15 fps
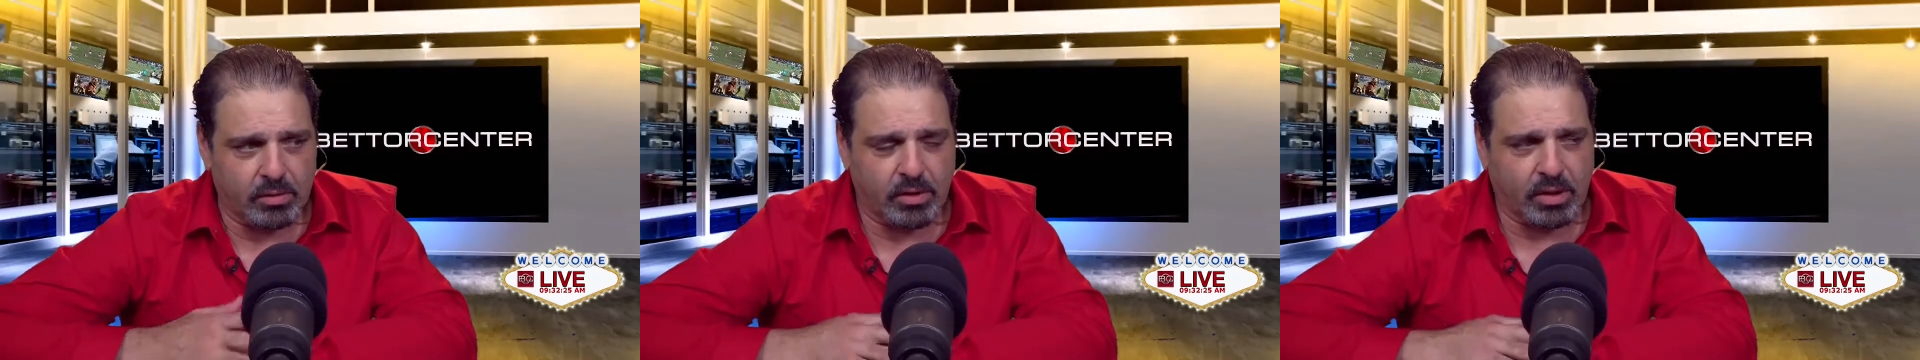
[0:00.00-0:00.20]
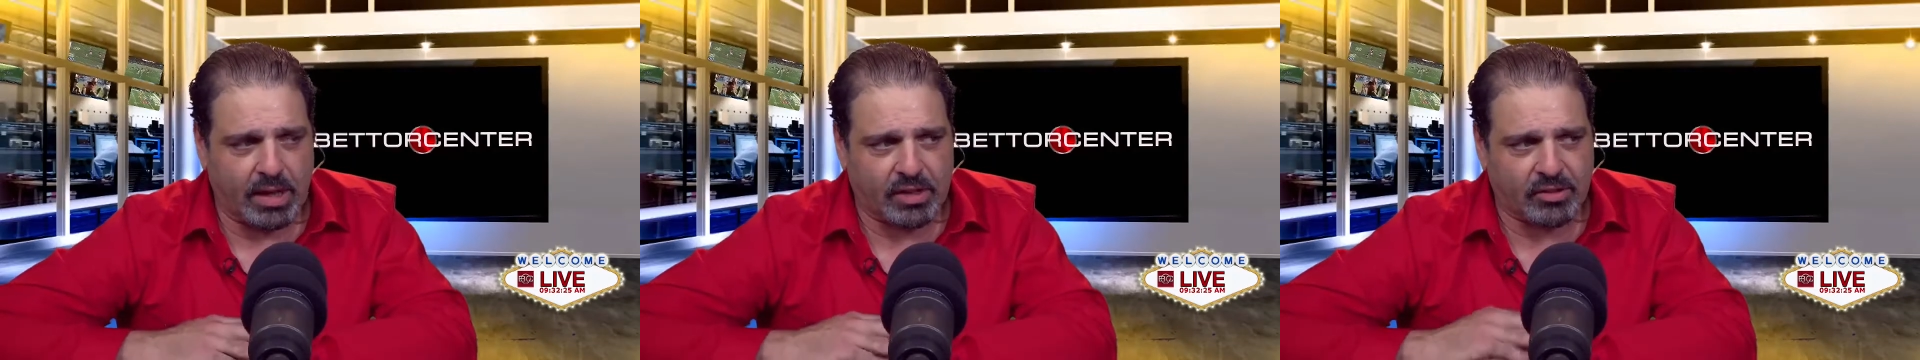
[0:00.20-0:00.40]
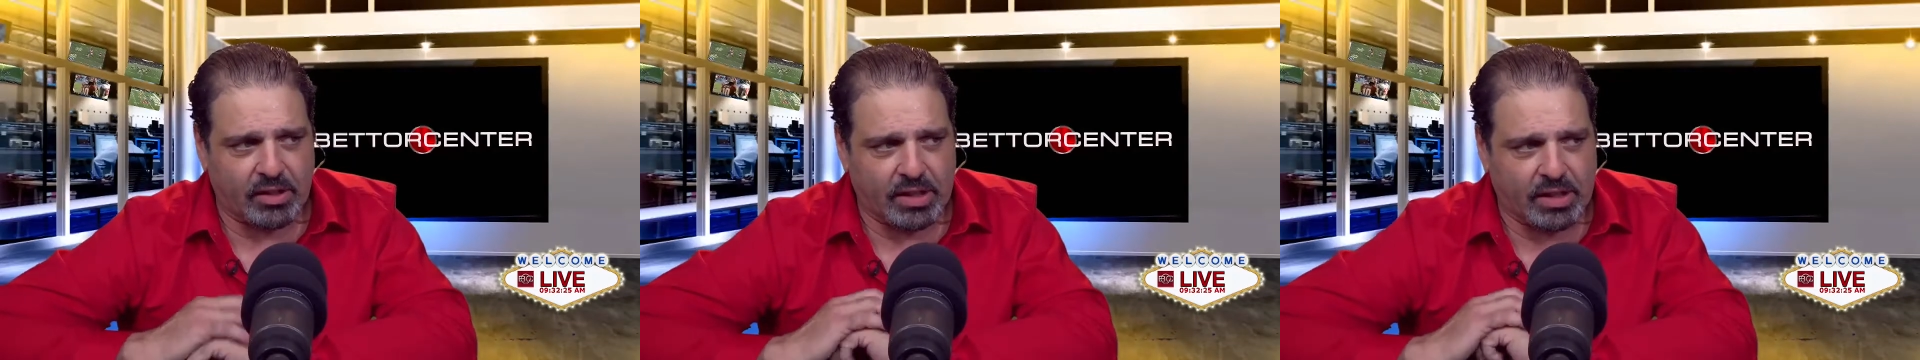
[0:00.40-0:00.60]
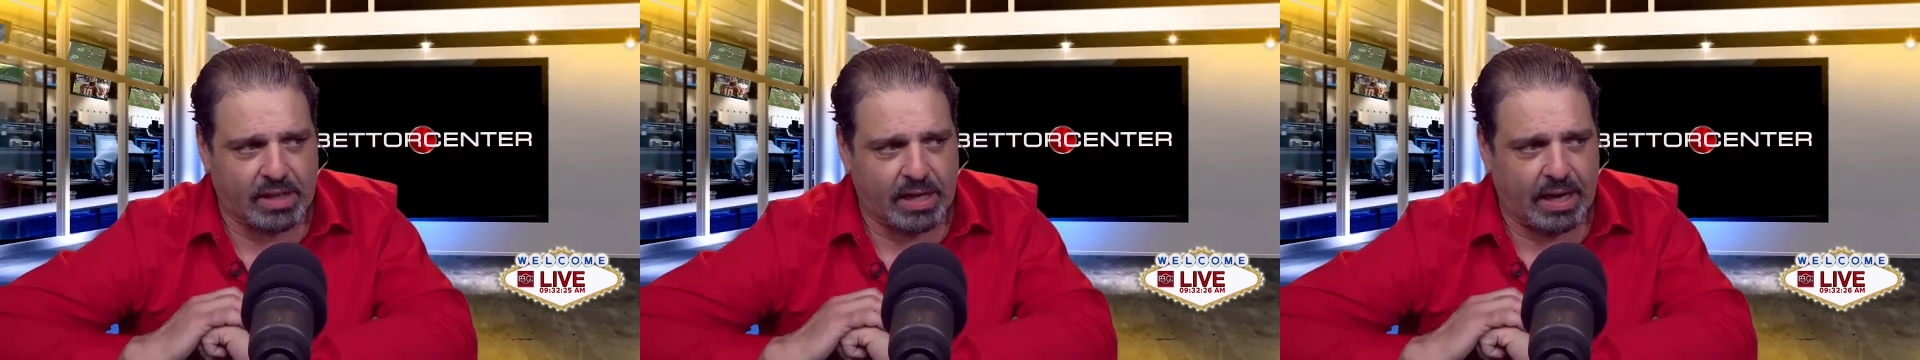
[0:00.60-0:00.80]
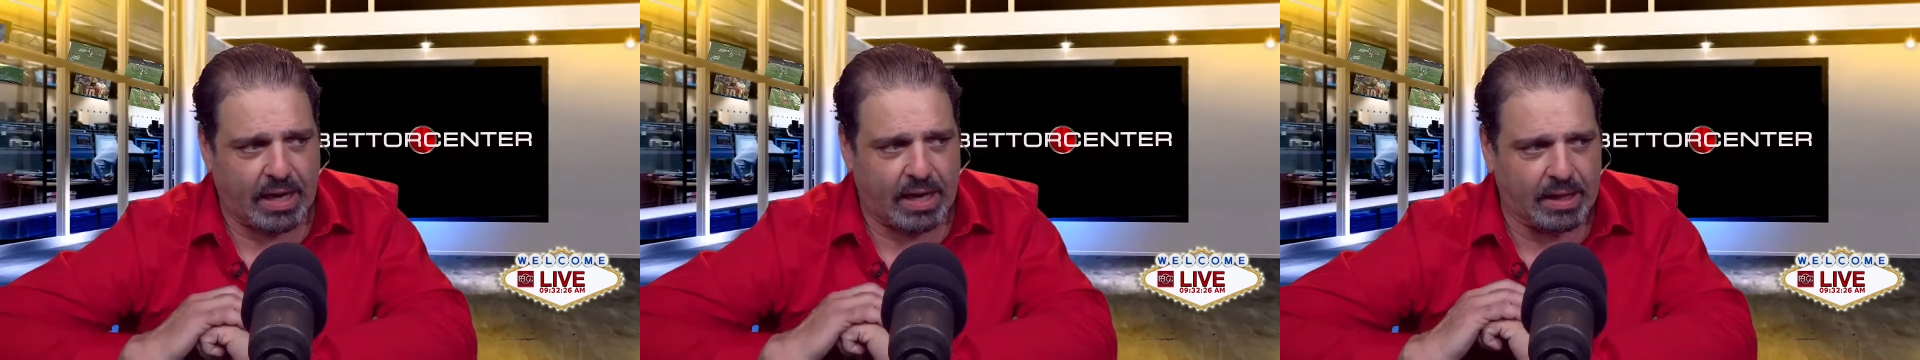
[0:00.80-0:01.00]
you're actually in
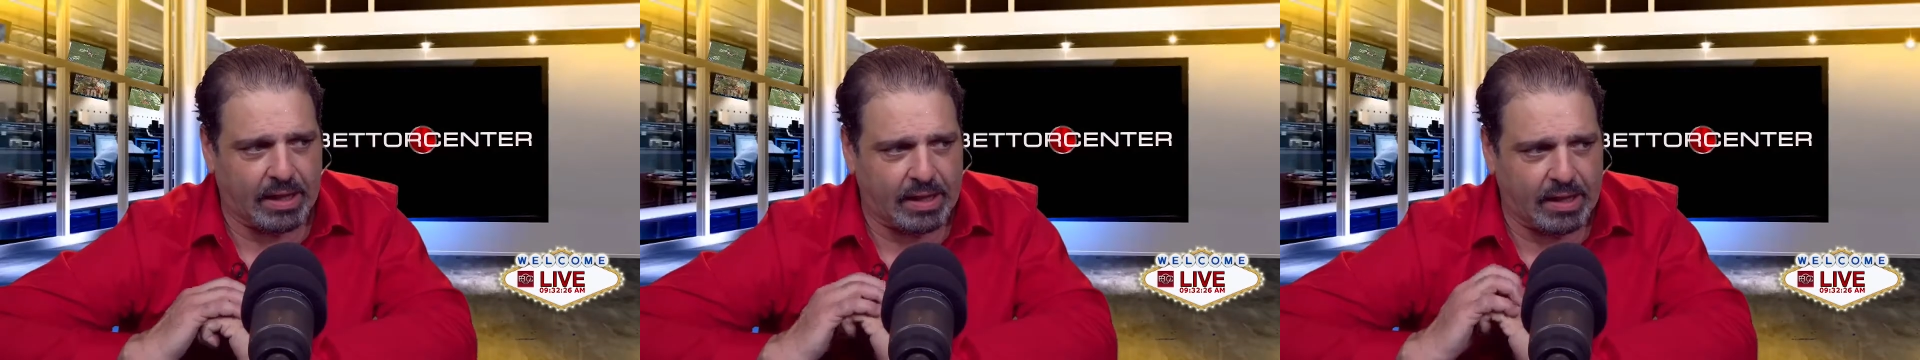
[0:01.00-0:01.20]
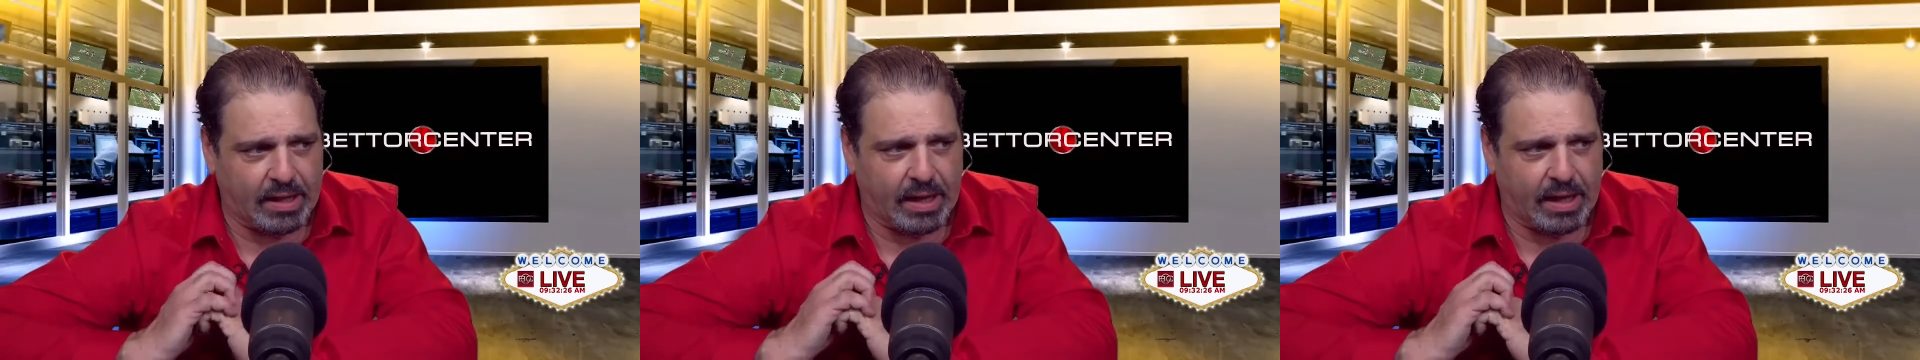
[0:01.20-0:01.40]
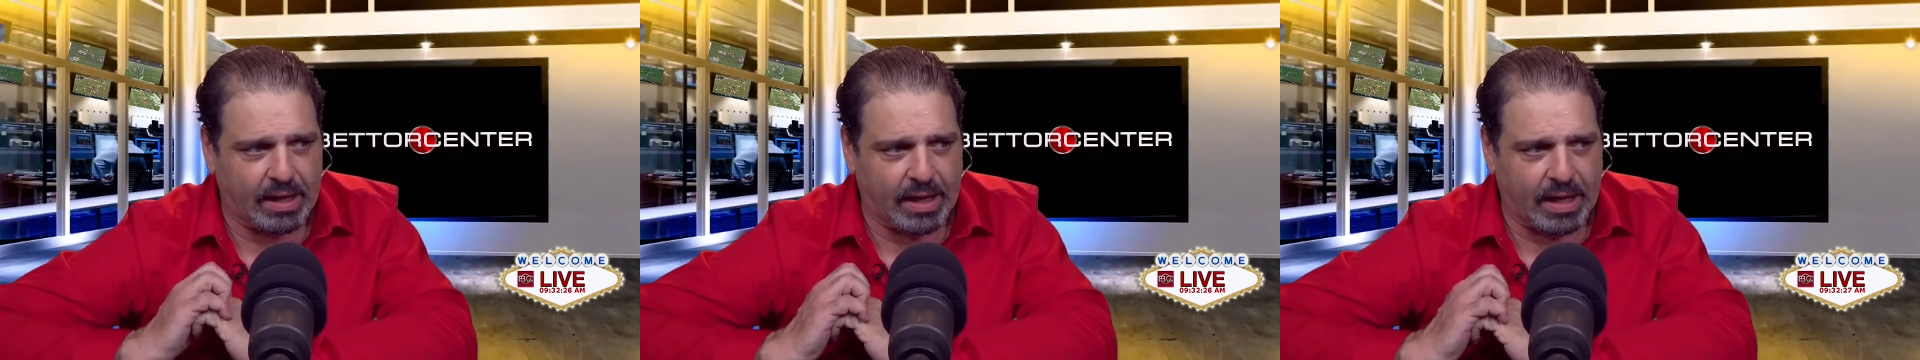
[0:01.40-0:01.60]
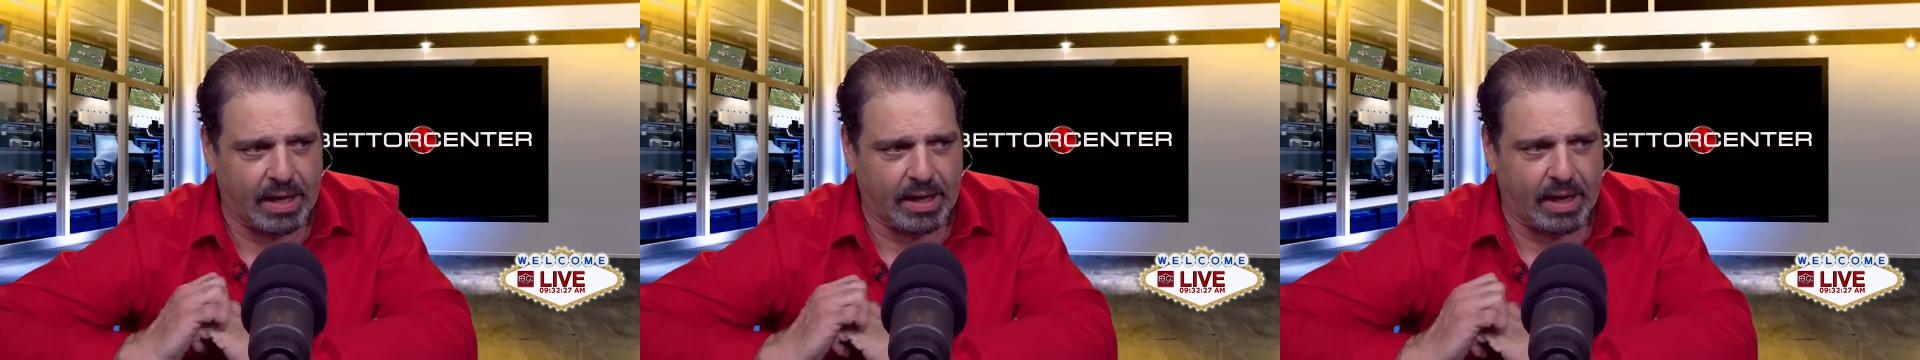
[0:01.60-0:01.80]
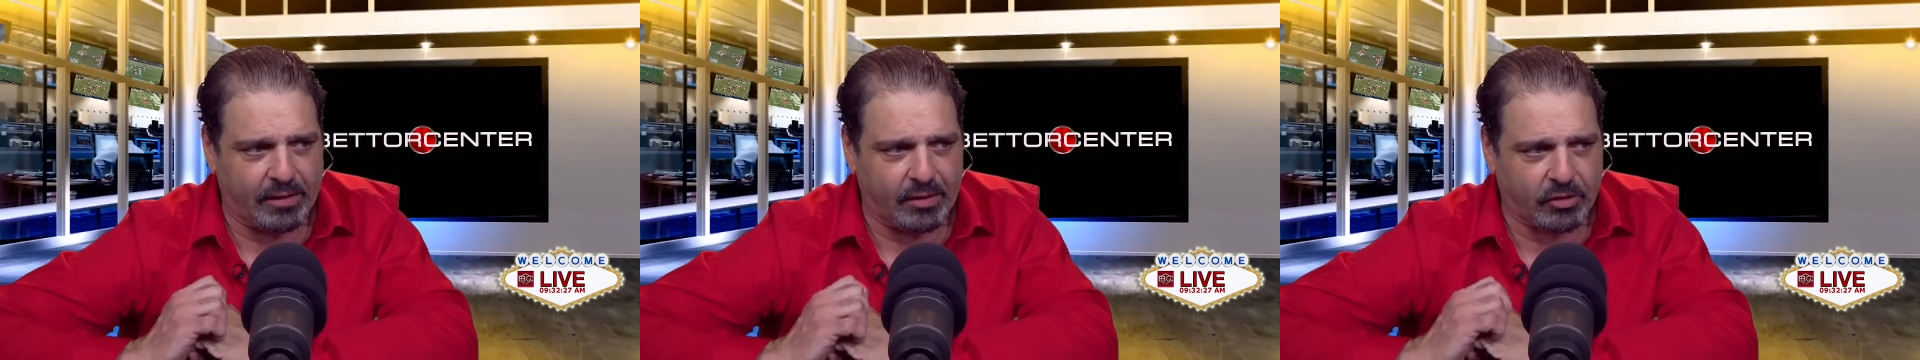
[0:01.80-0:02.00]
Cali today,
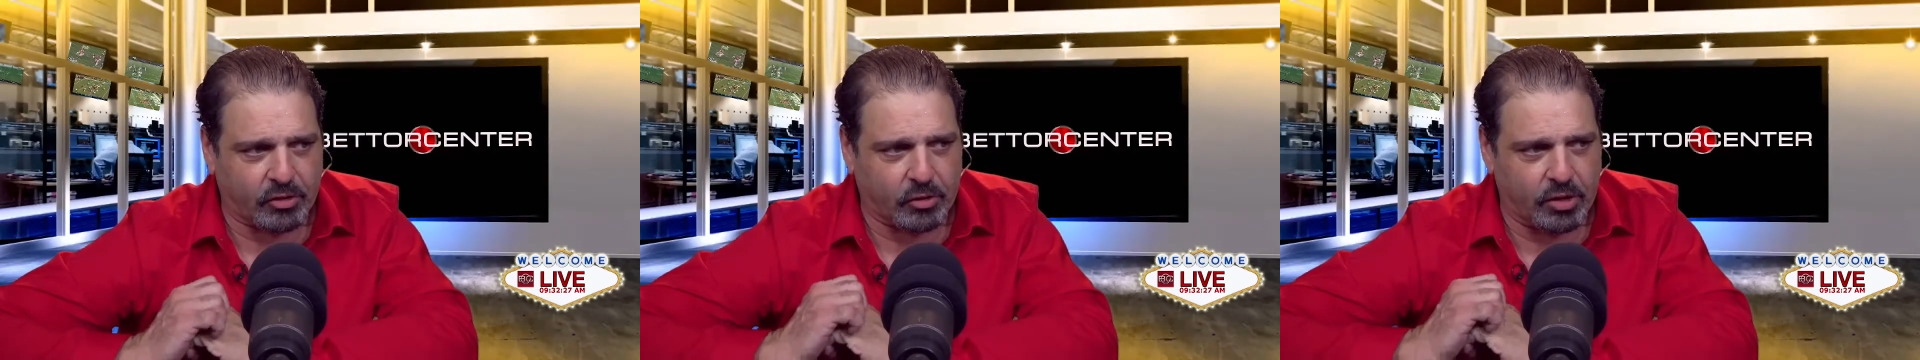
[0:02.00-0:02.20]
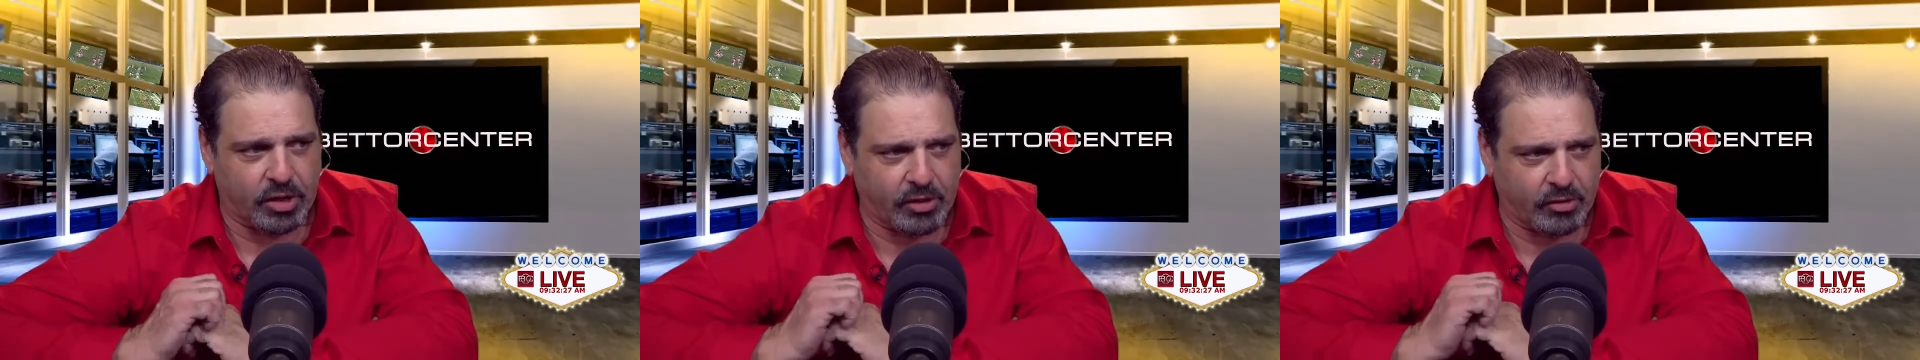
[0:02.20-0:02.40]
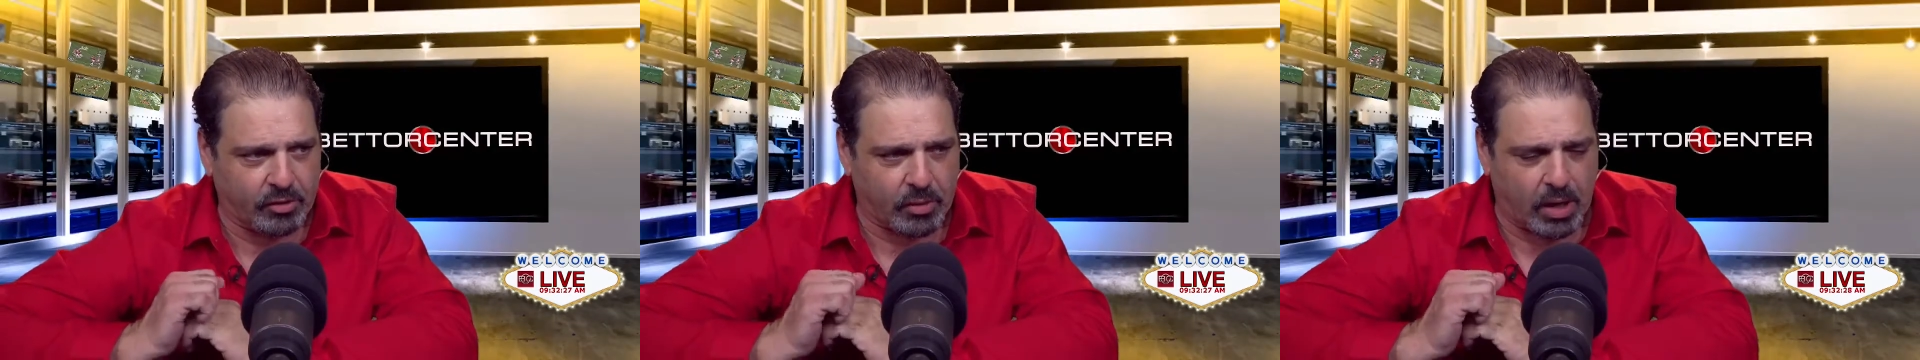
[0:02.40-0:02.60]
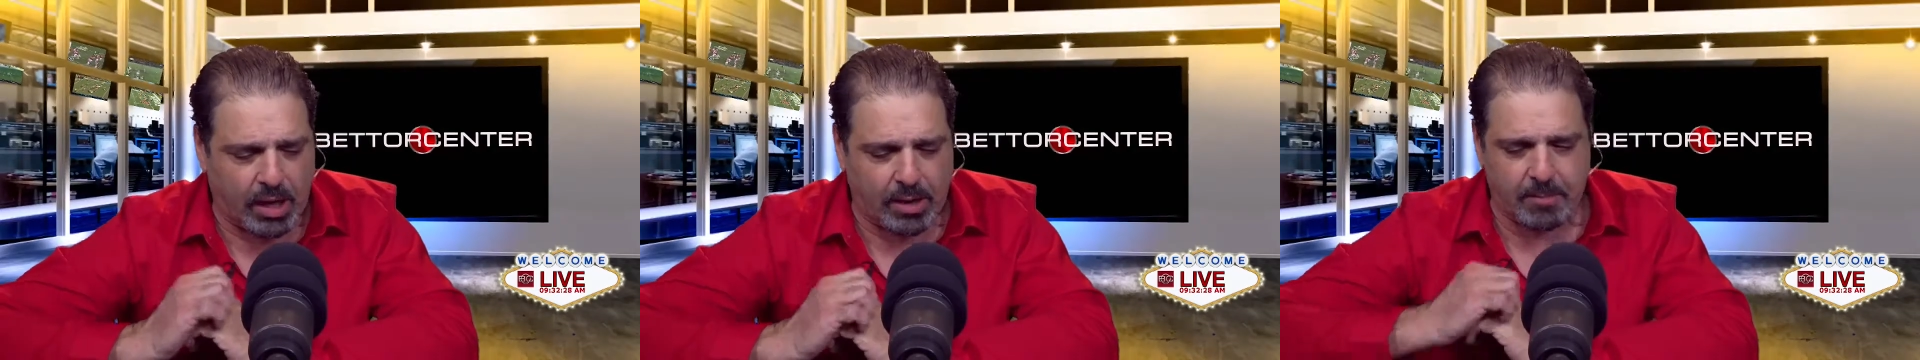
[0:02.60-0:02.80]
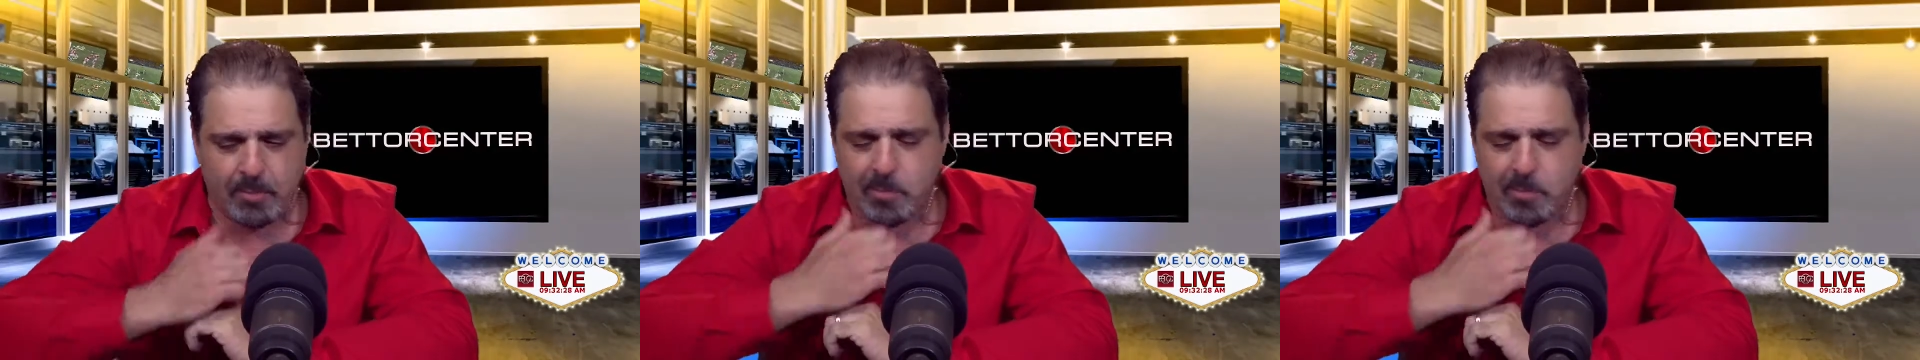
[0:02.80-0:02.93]
not on the streets, right?